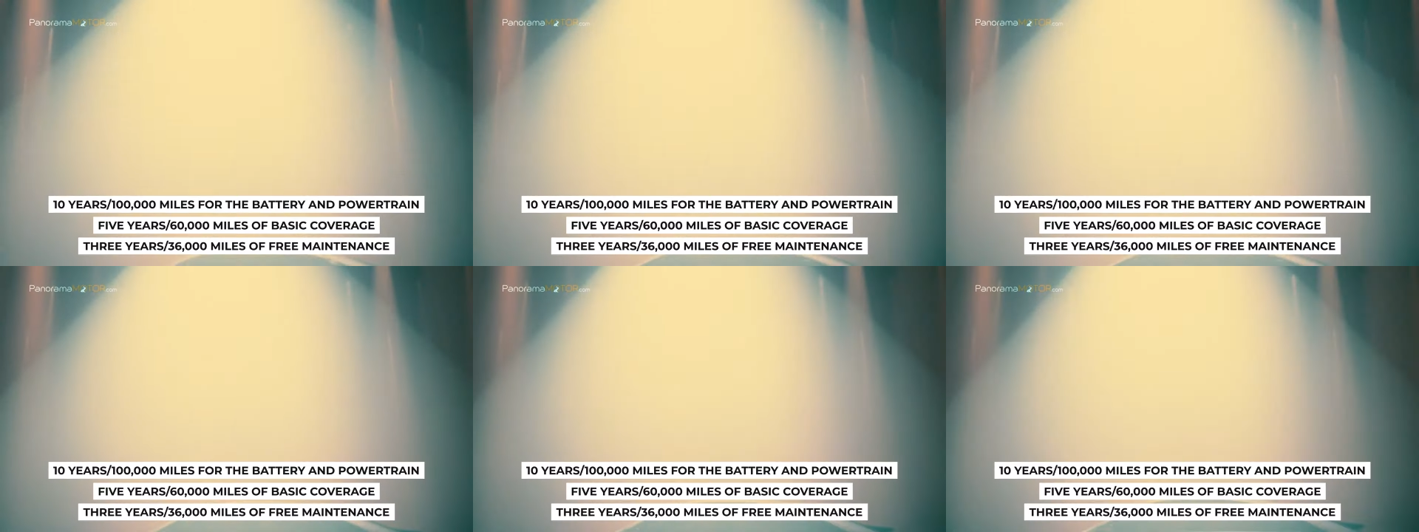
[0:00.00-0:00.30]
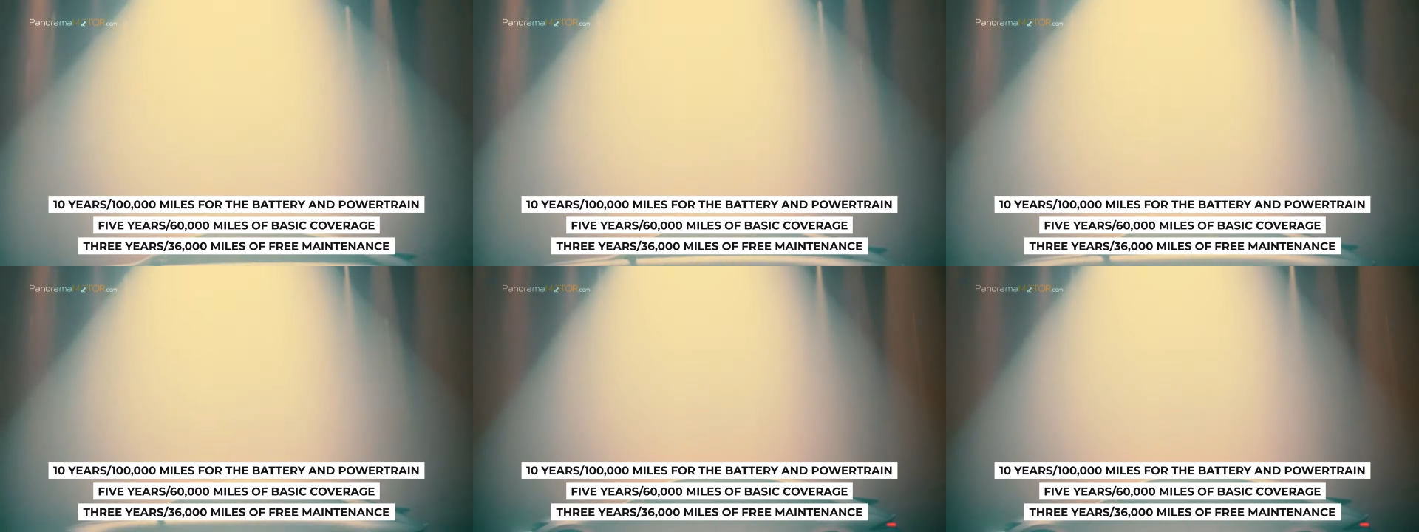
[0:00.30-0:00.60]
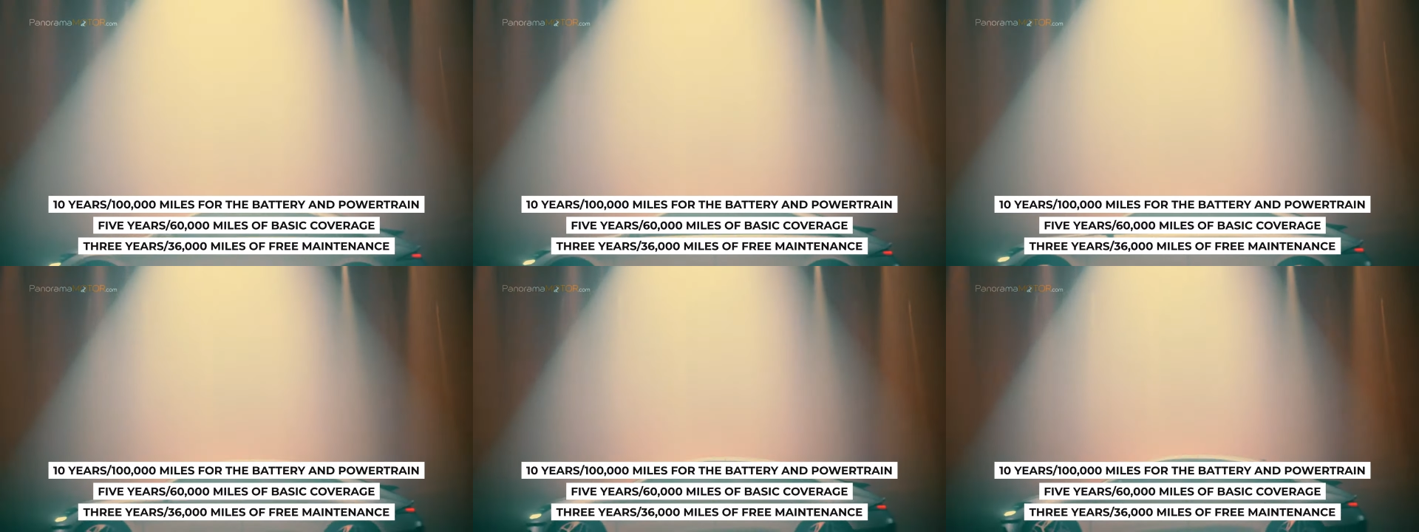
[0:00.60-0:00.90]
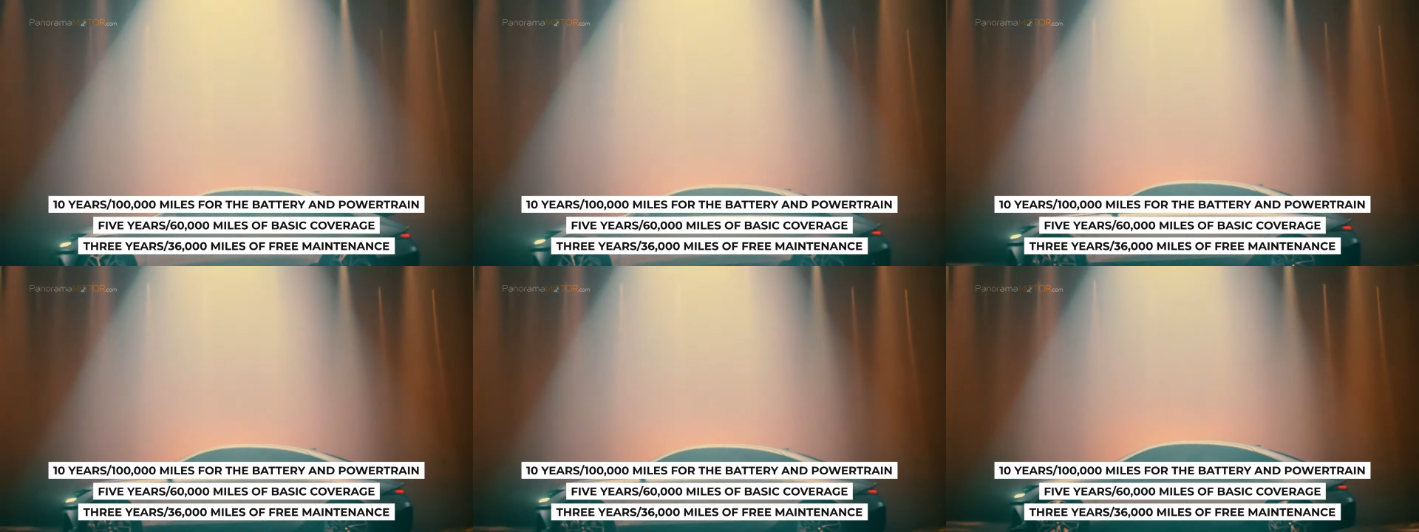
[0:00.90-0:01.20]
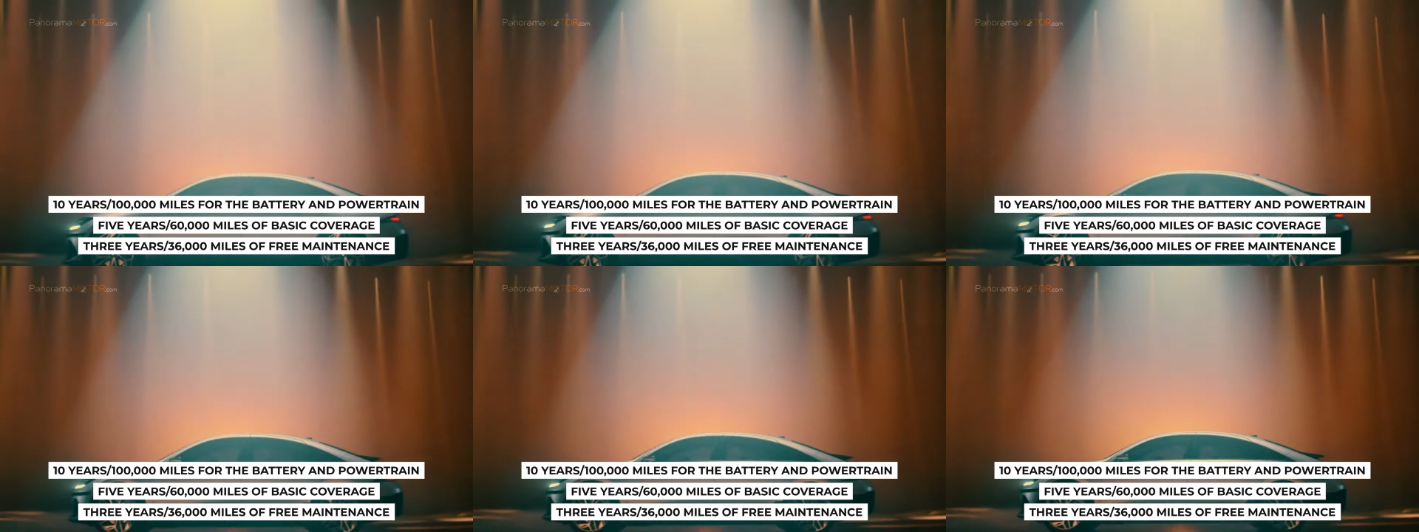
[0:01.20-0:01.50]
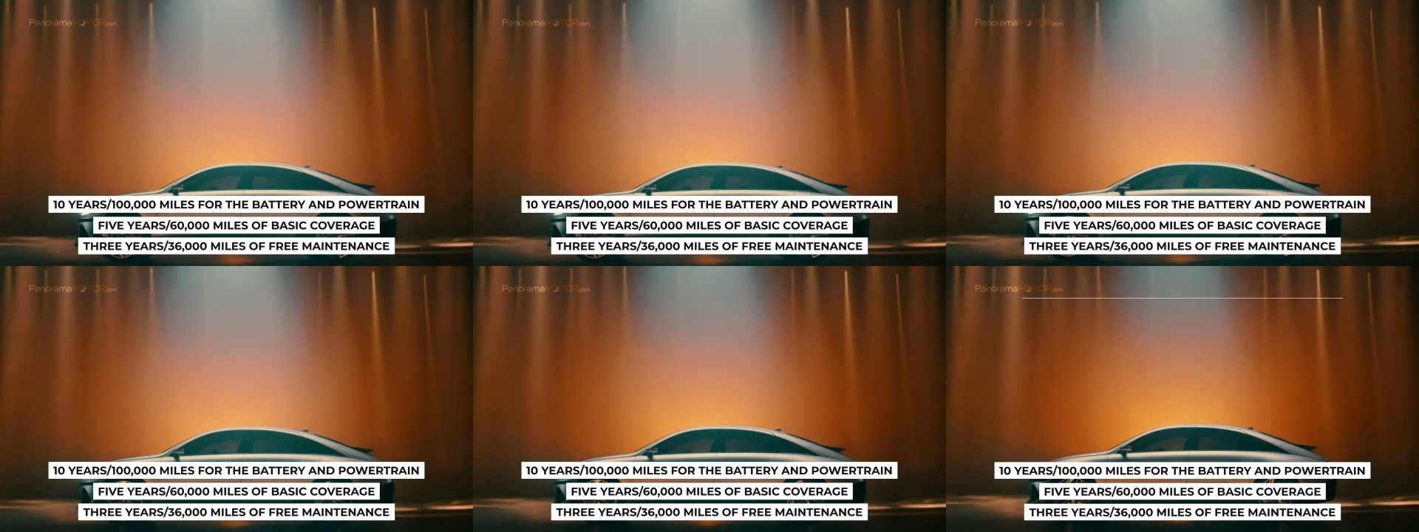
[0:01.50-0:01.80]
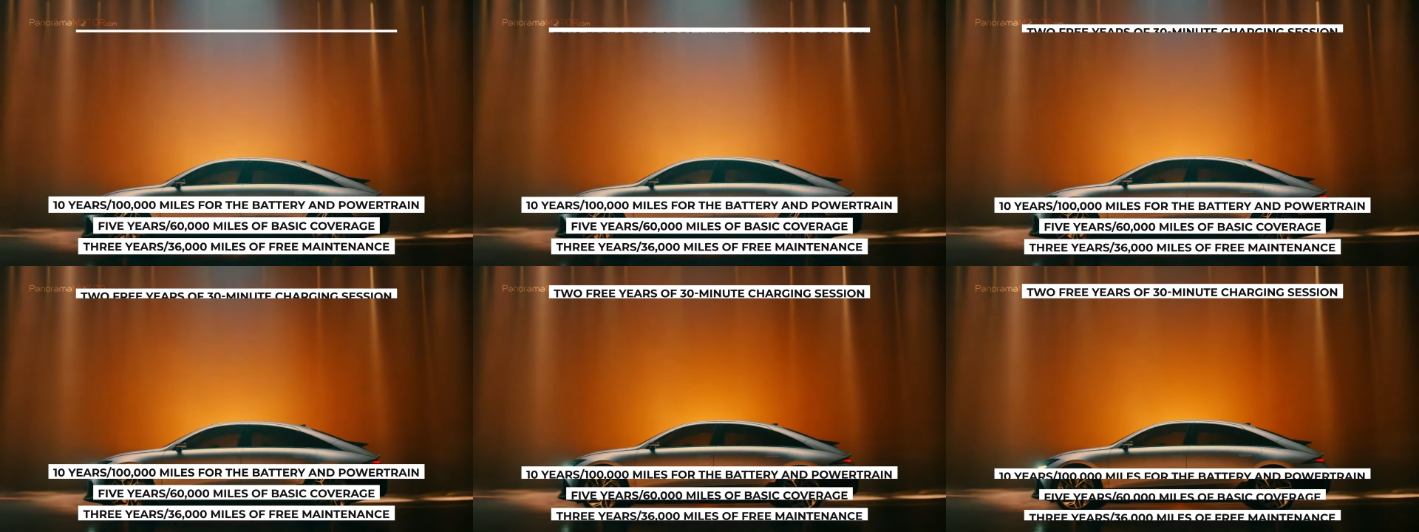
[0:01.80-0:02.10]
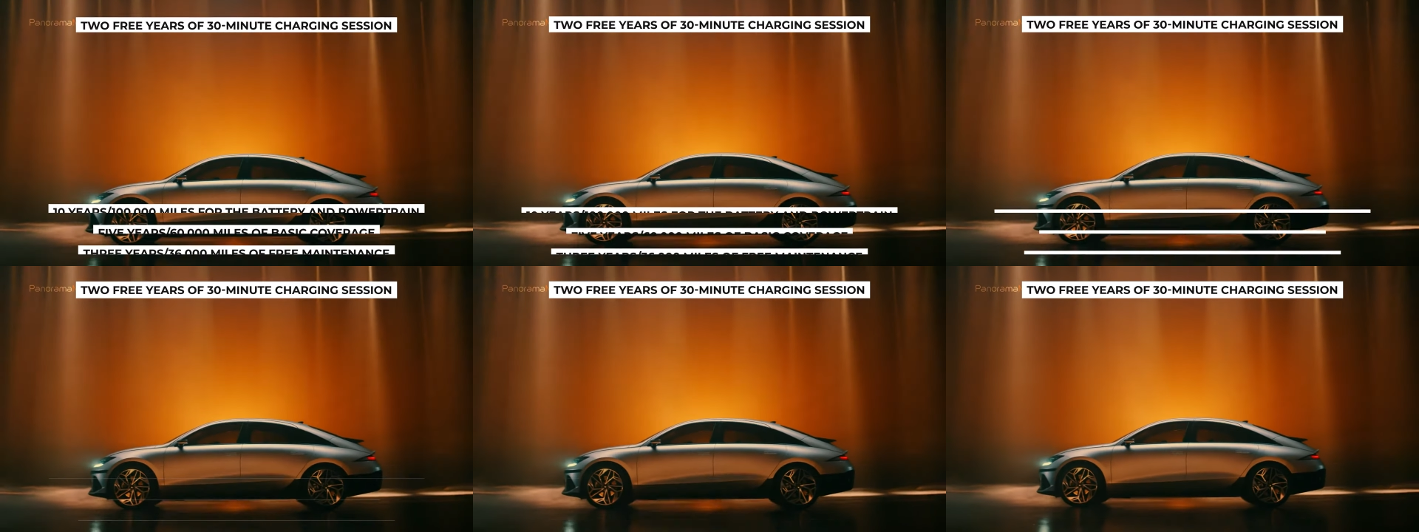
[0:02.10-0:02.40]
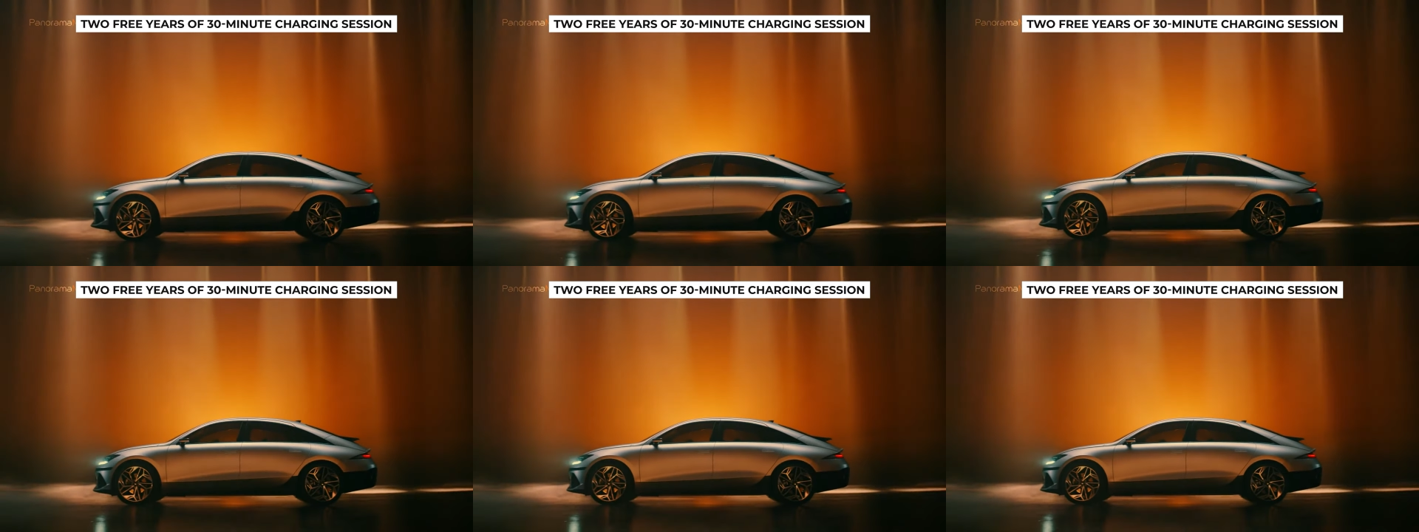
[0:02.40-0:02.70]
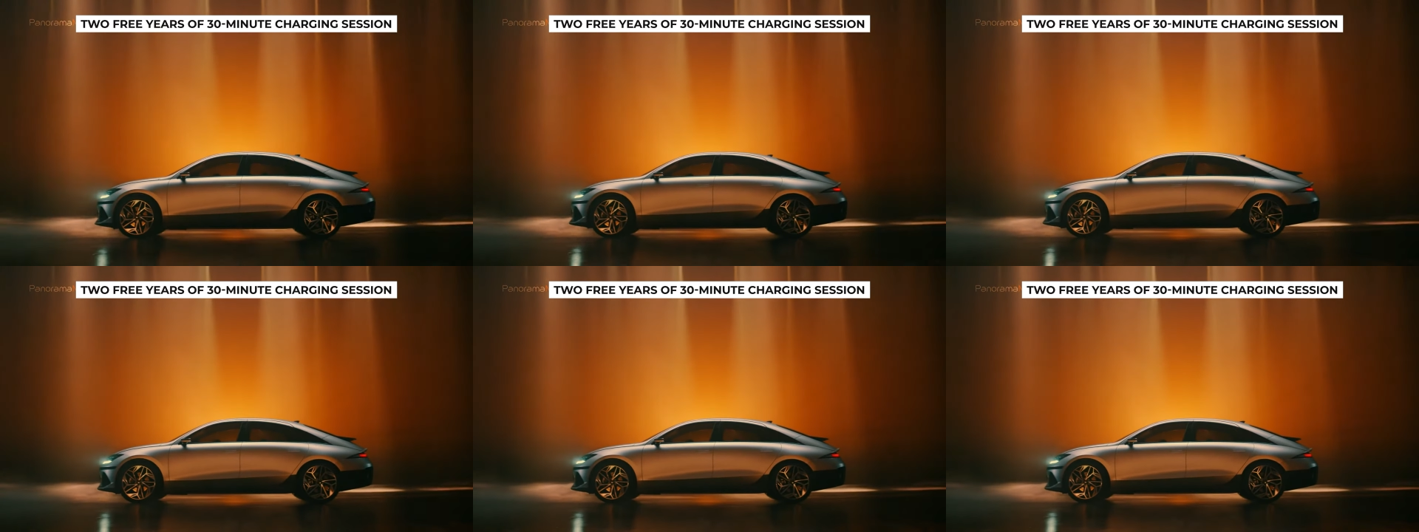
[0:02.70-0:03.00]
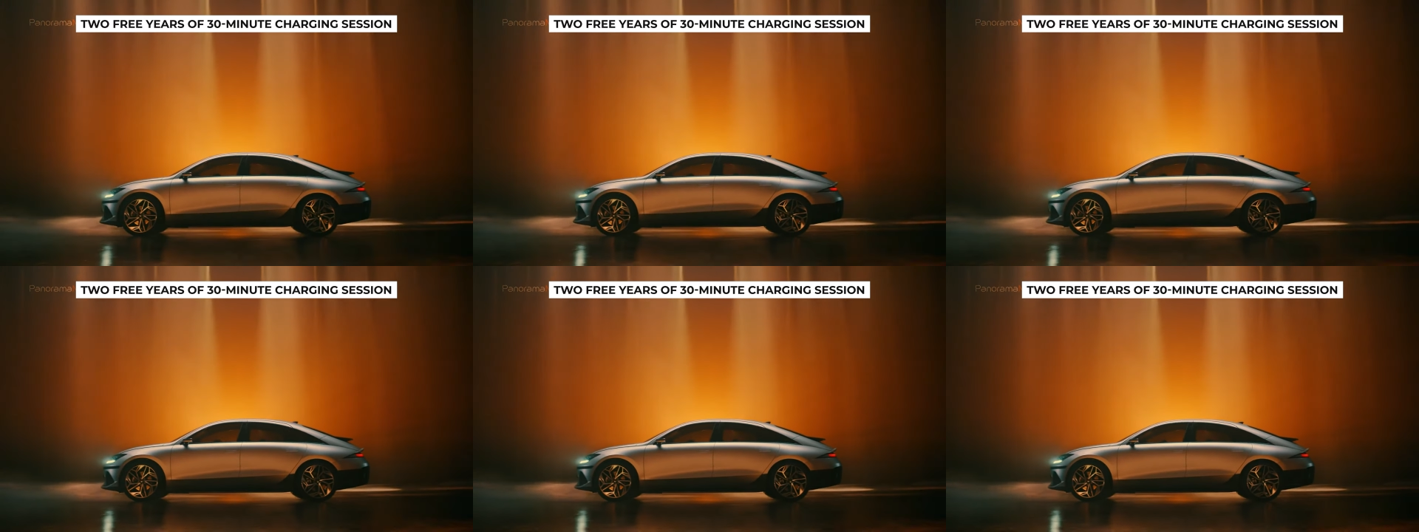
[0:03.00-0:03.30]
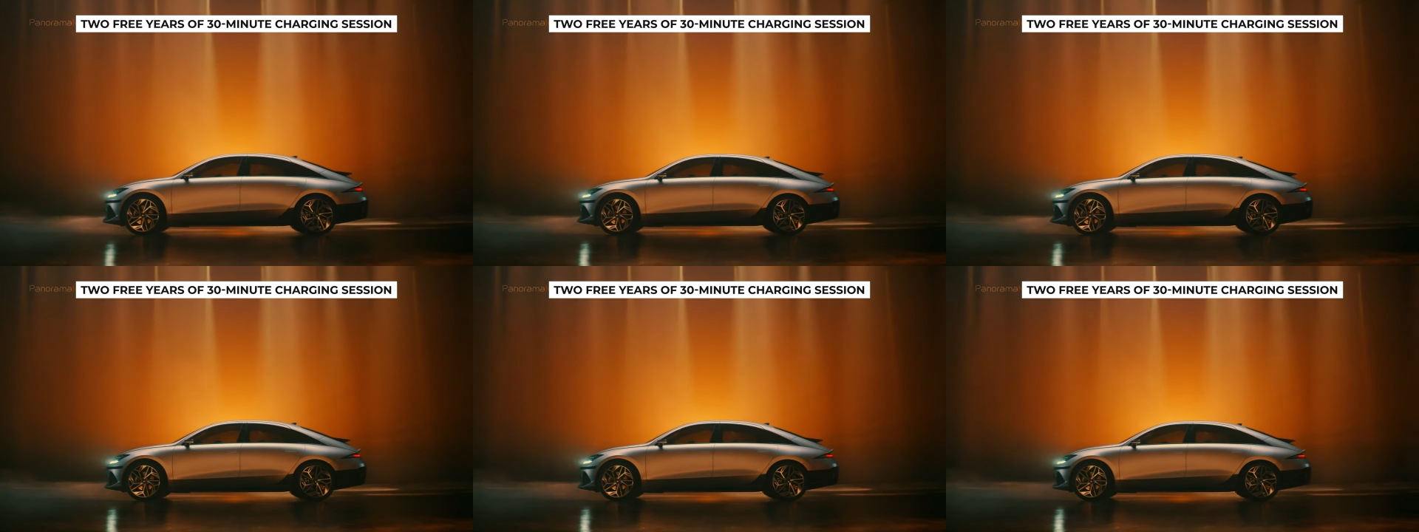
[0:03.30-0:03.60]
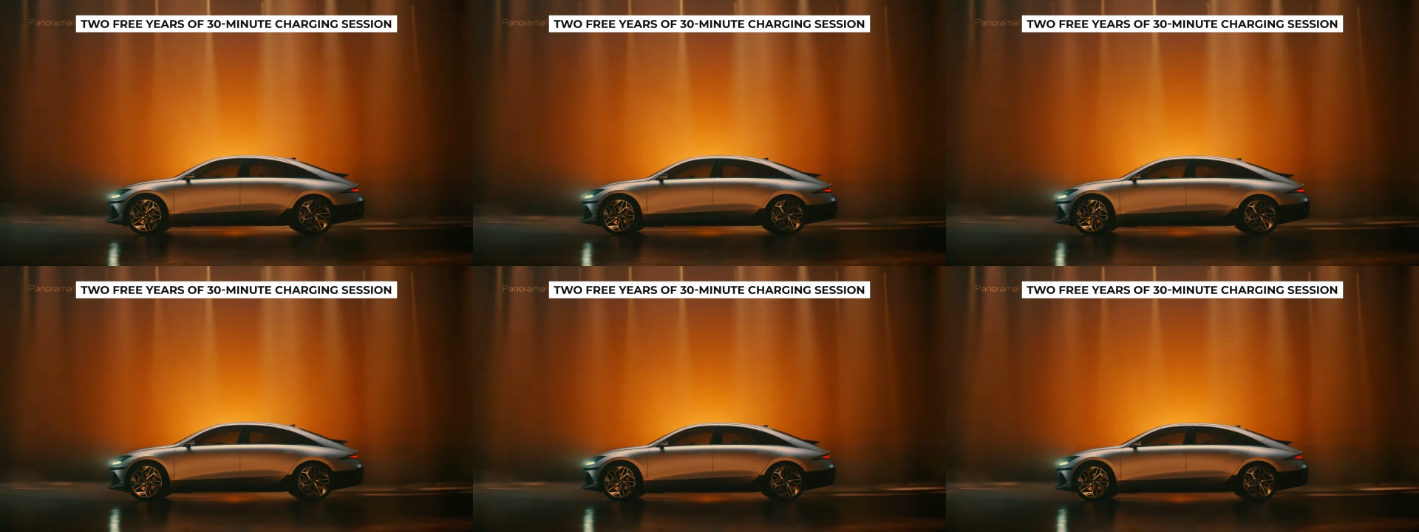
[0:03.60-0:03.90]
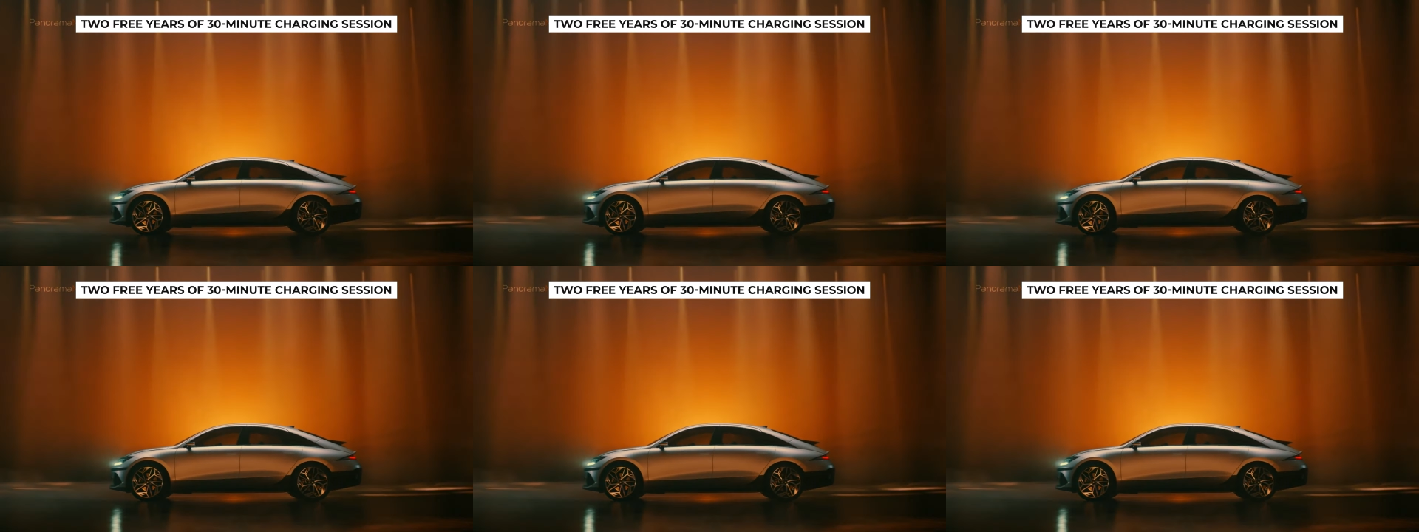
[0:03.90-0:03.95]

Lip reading: (no speaker visible)